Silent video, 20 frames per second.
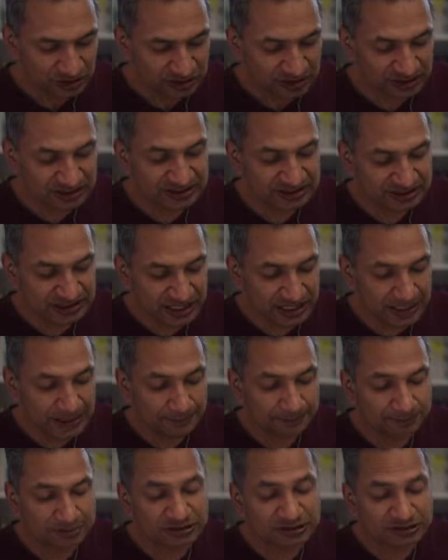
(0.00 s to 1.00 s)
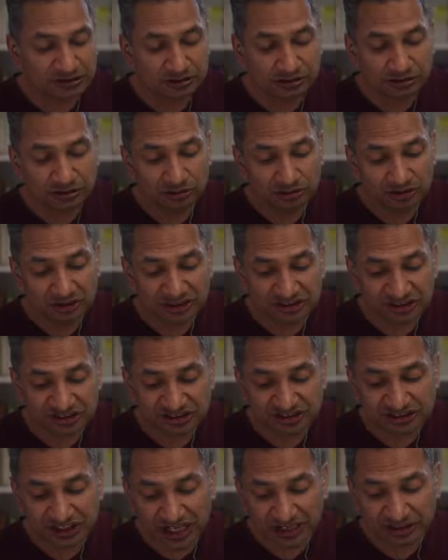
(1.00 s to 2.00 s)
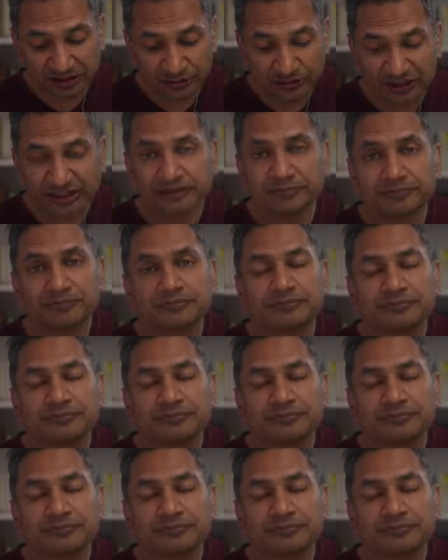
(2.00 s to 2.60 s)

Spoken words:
This is absolutely staggering.